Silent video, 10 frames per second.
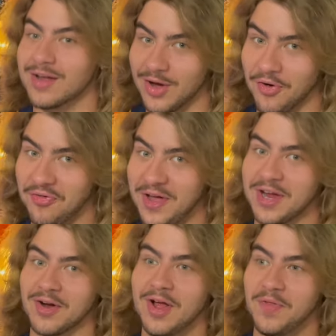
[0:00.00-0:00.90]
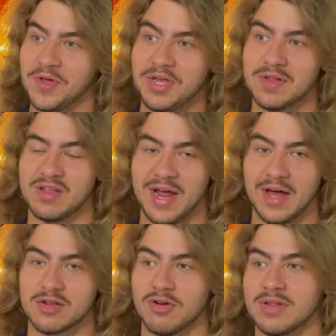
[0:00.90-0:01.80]
go figure, the Houston
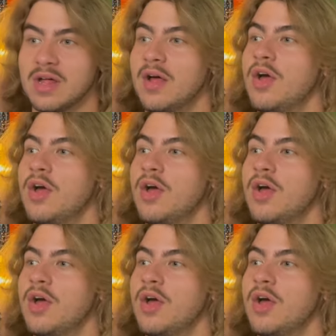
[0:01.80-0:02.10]
Astros.